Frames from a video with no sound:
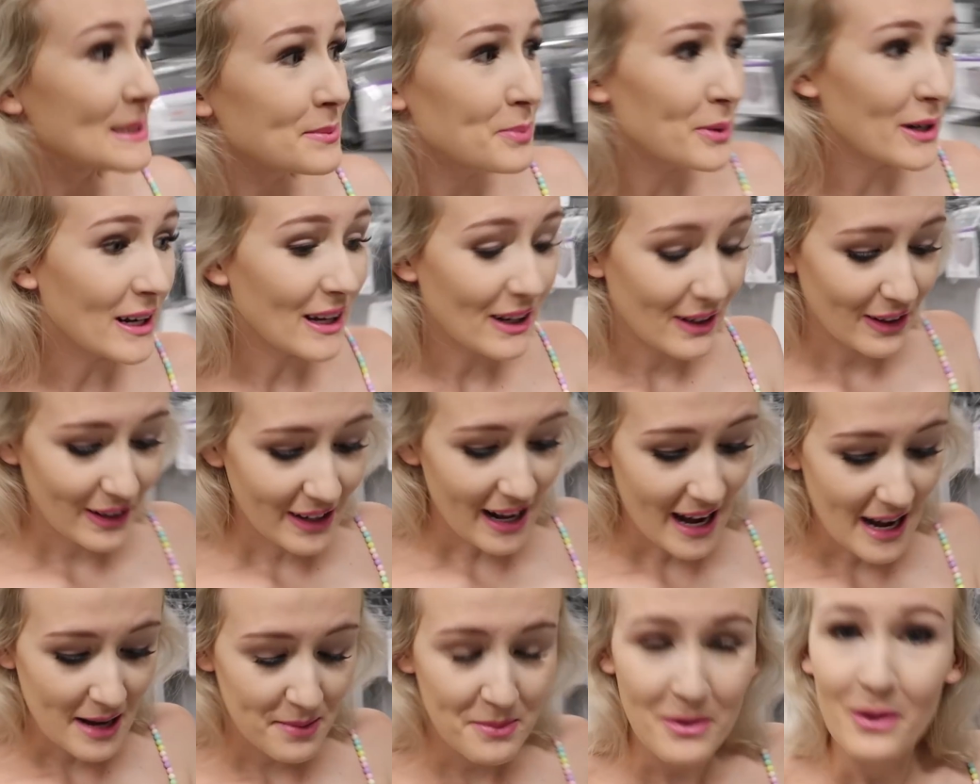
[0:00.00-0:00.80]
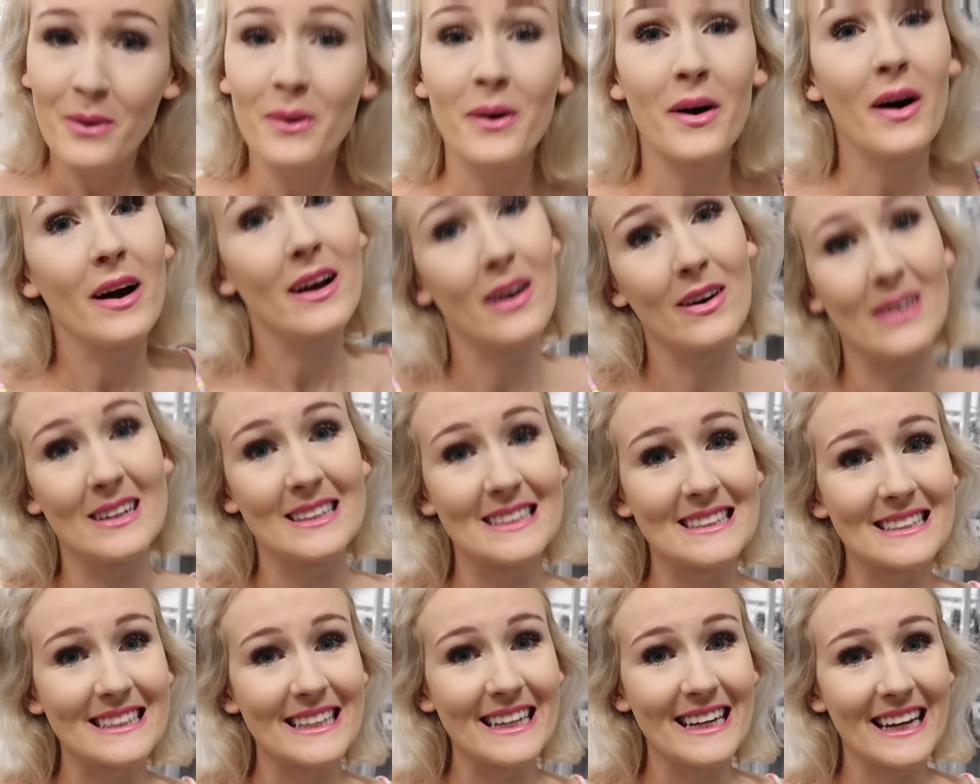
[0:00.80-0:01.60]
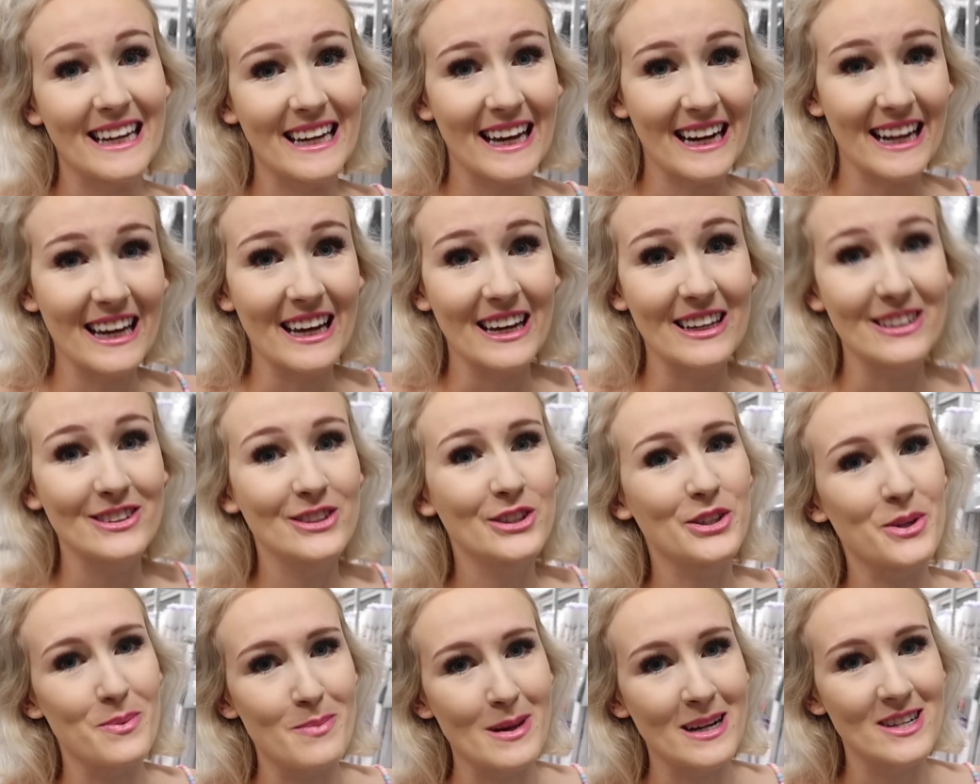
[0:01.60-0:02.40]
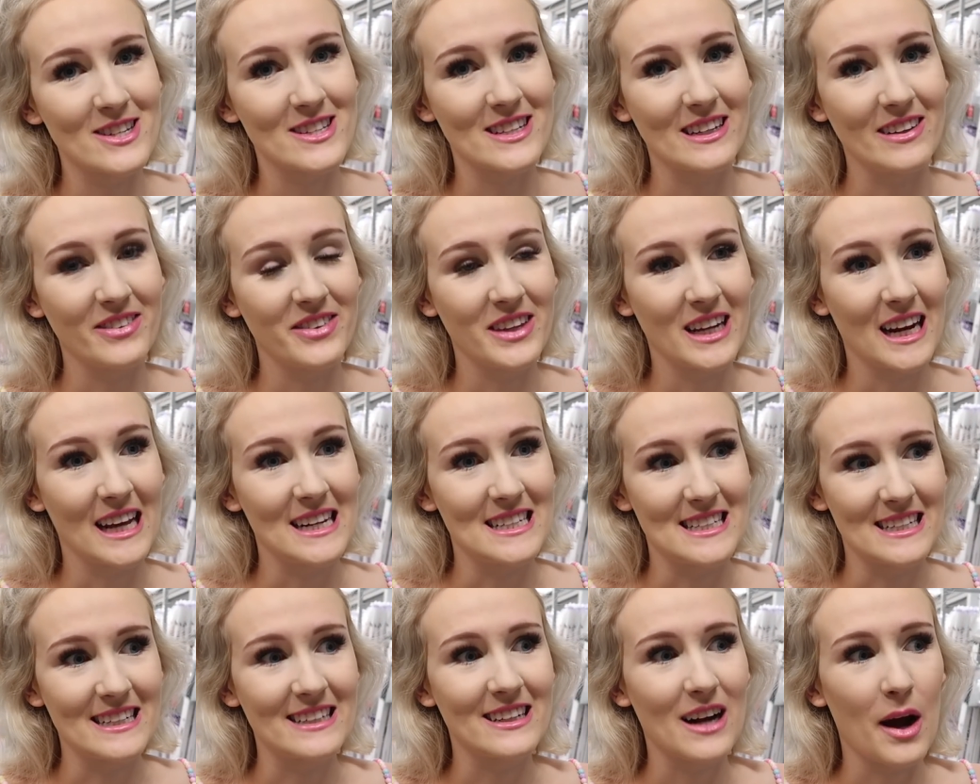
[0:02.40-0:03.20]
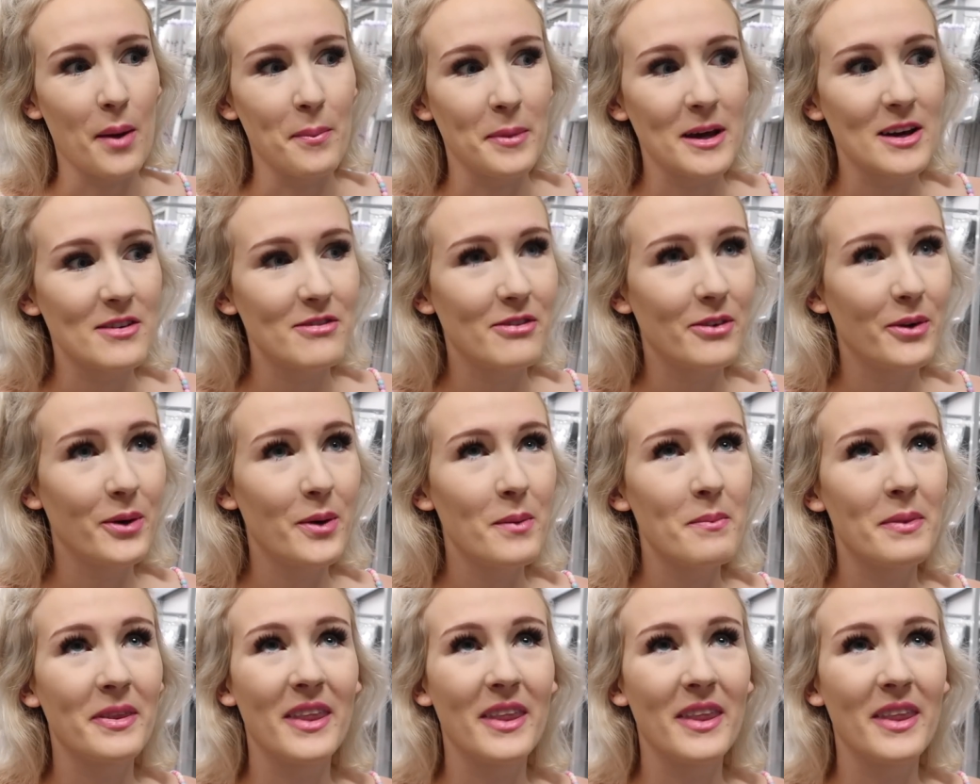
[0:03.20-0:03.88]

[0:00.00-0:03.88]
it's pretty good. I'm honestly getting too much stuff that I didn't come here for,